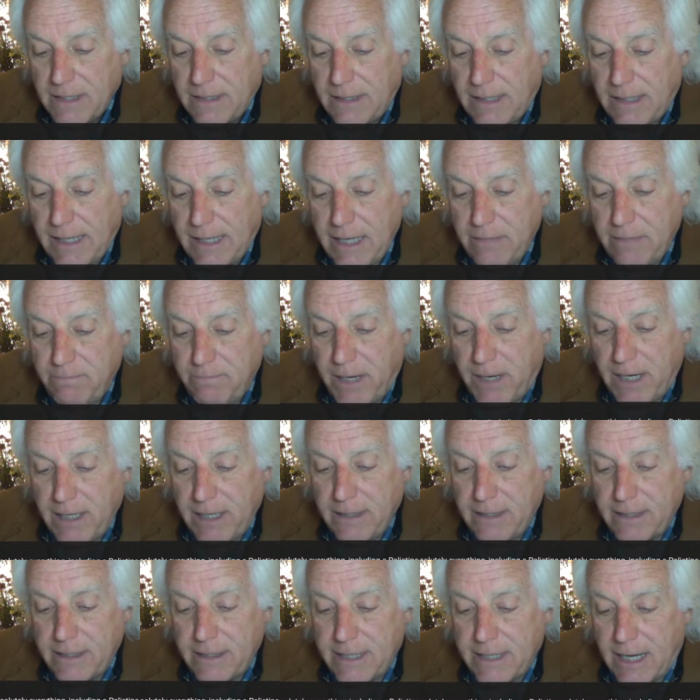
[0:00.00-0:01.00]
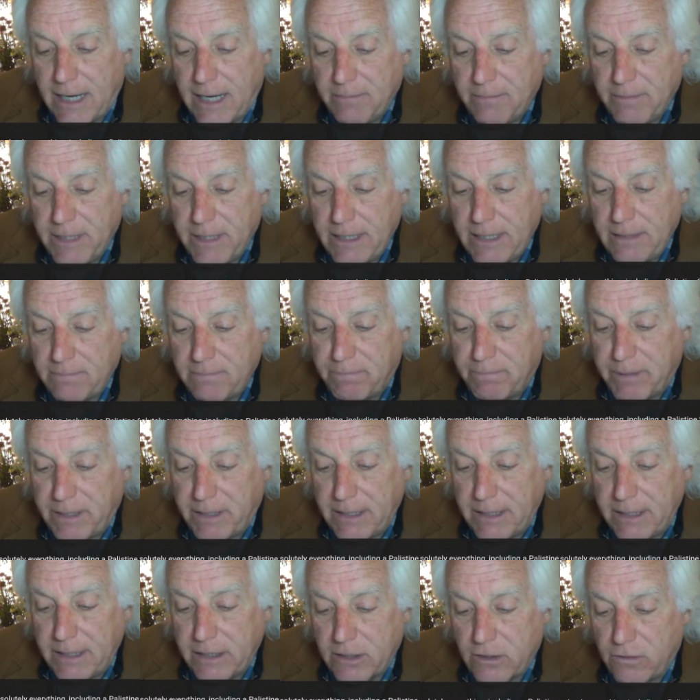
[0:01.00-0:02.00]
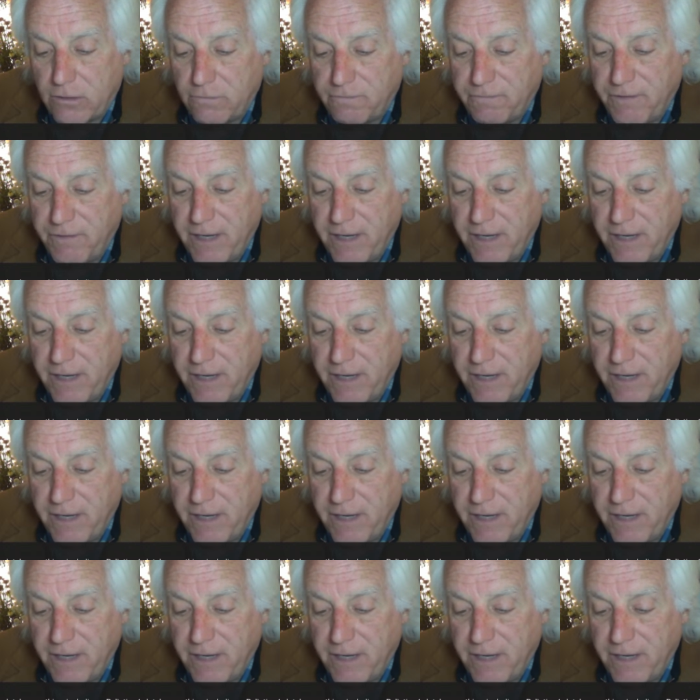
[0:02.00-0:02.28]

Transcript: Led by the dominant political